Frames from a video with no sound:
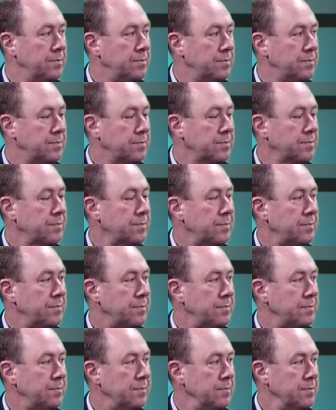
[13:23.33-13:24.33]

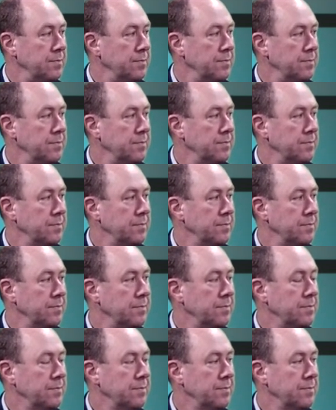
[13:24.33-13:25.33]

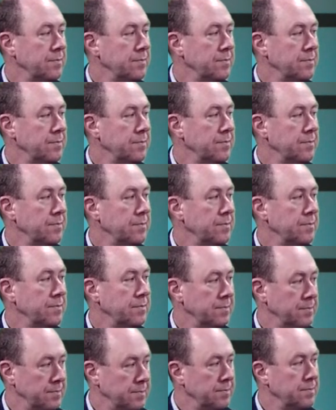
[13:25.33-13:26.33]

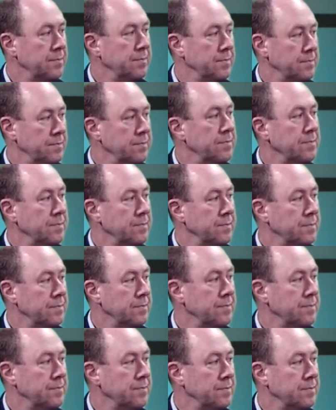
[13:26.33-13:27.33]

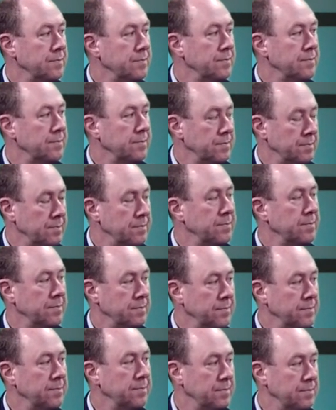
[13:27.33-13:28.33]

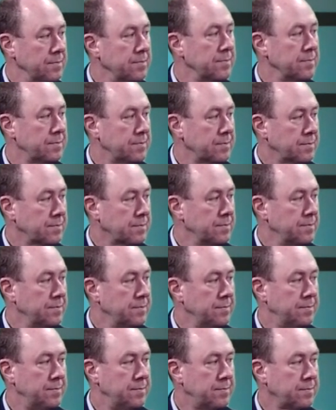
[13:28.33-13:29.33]

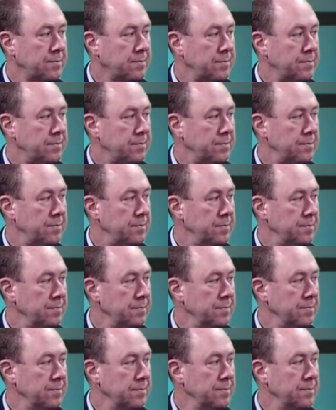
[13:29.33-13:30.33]

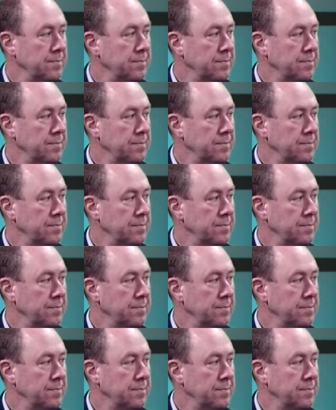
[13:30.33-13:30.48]
This person isn't speaking.